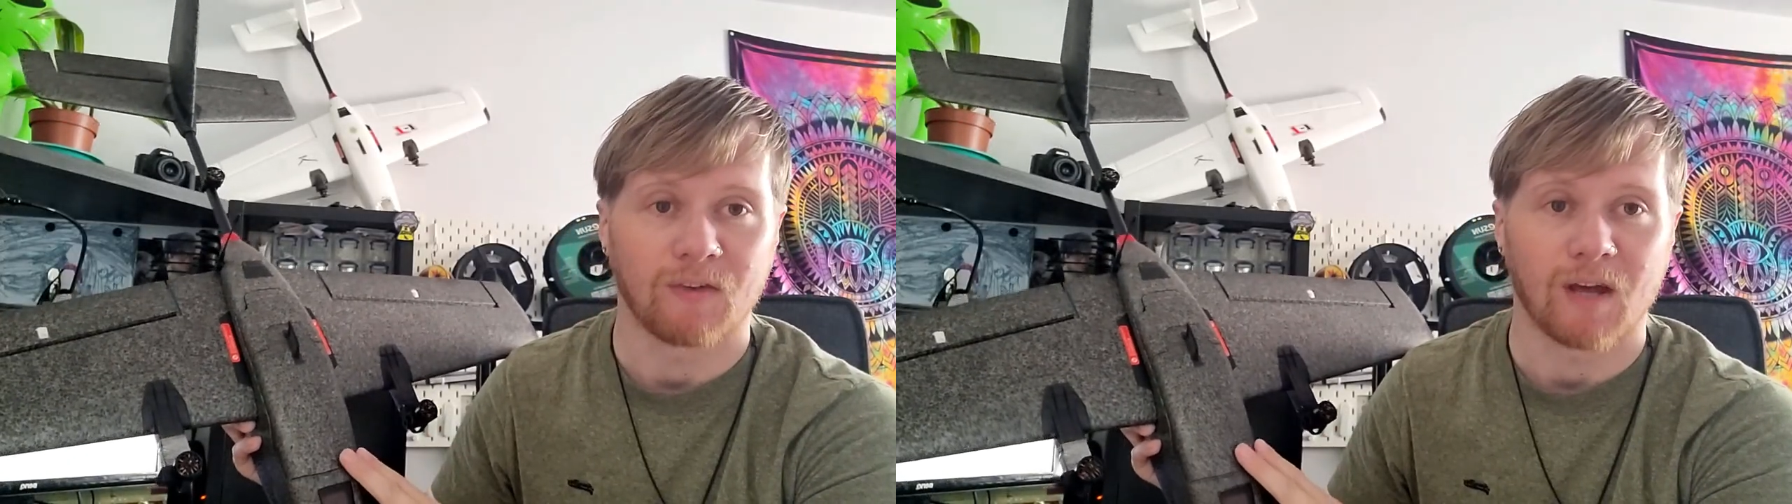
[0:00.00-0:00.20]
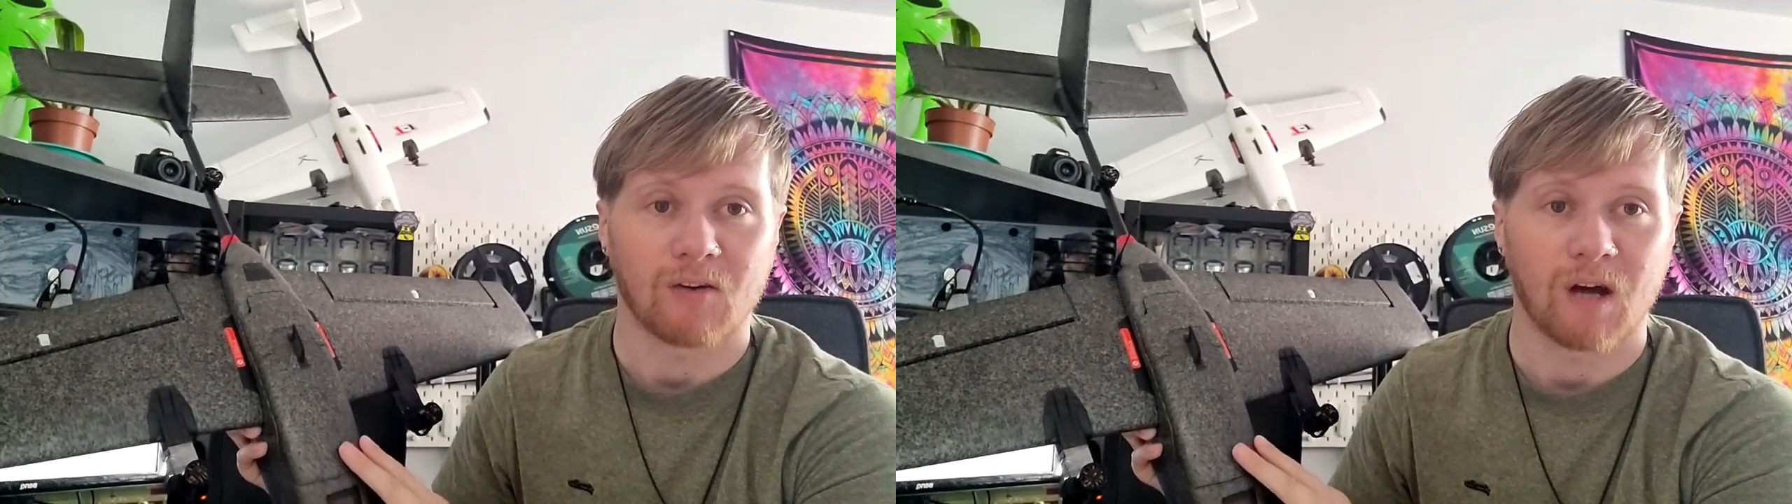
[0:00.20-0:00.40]

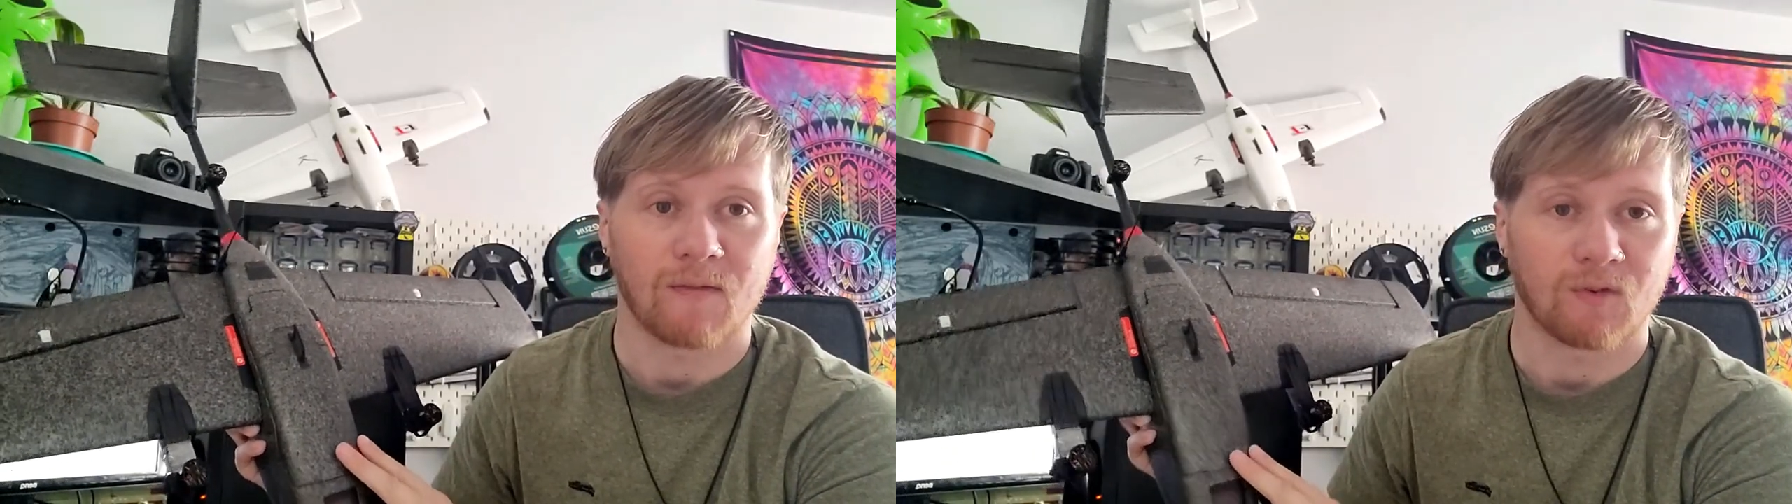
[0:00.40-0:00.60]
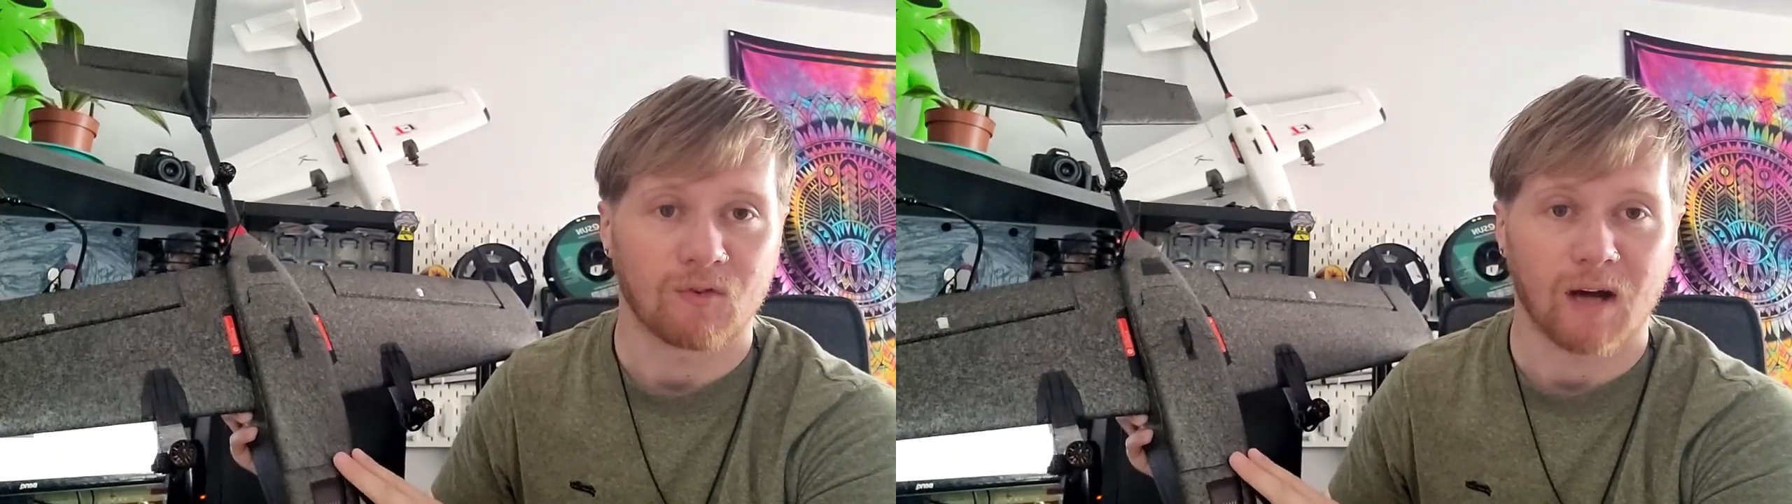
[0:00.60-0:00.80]

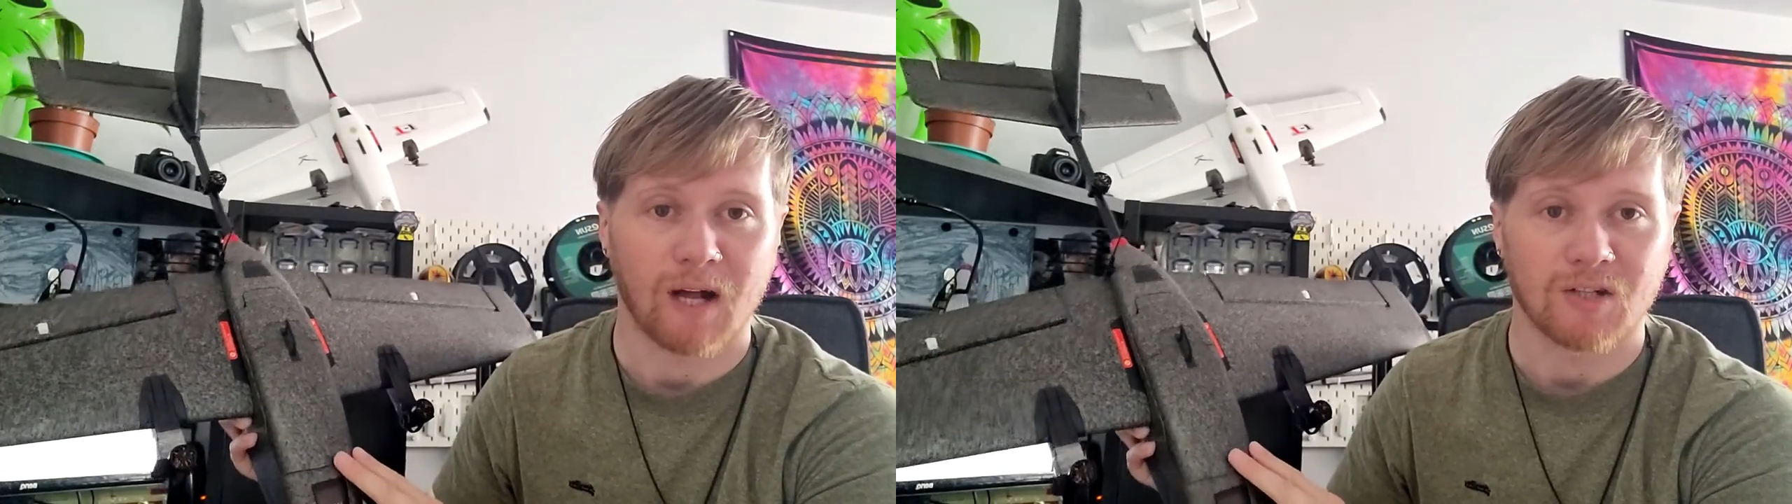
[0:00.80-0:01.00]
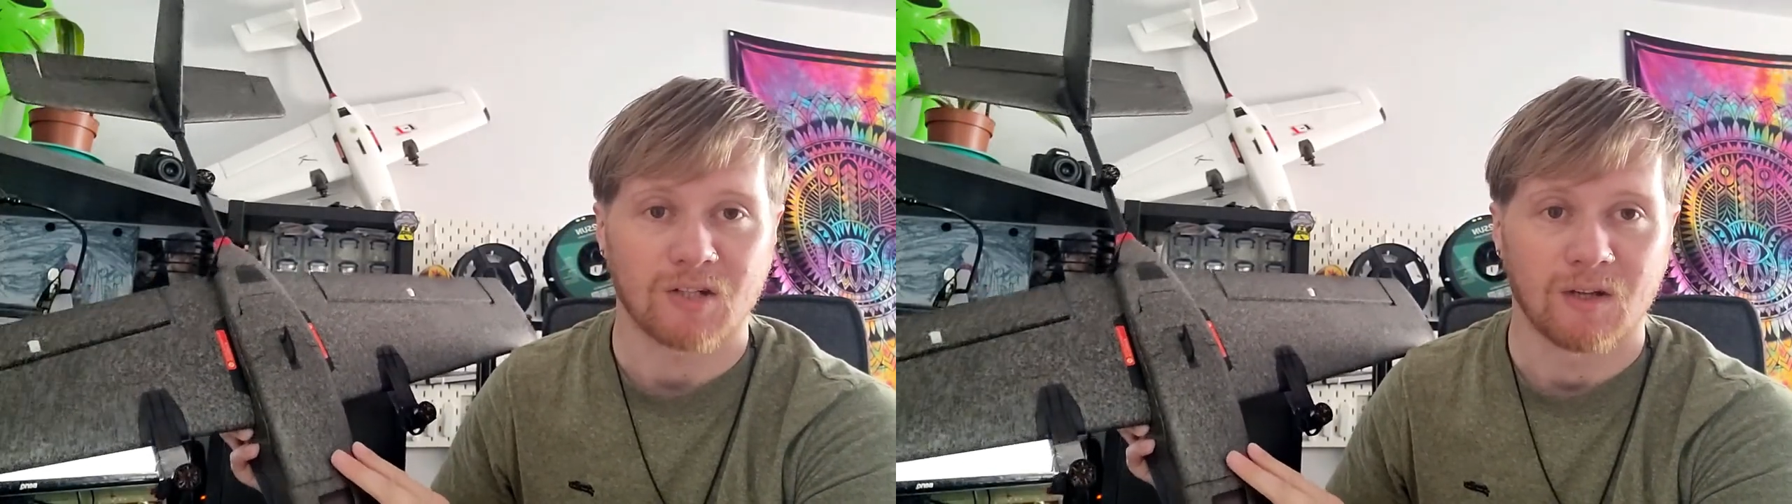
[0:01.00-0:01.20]
aircraft from
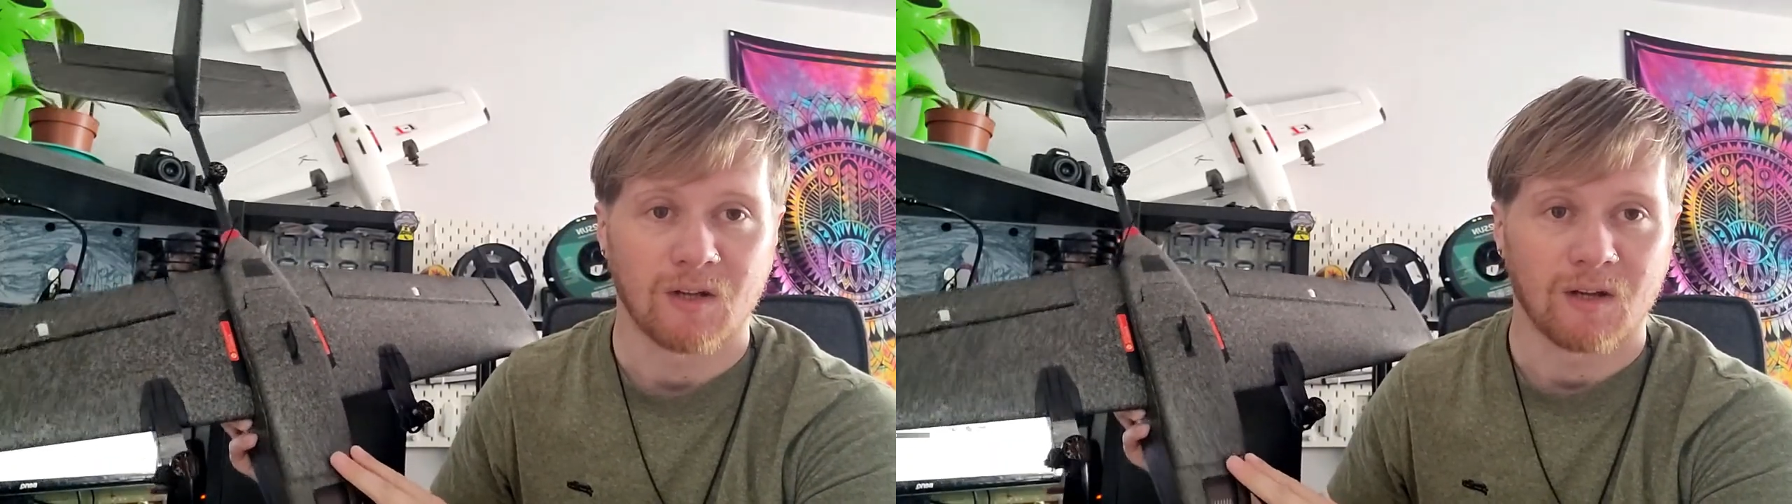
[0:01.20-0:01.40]
scratch,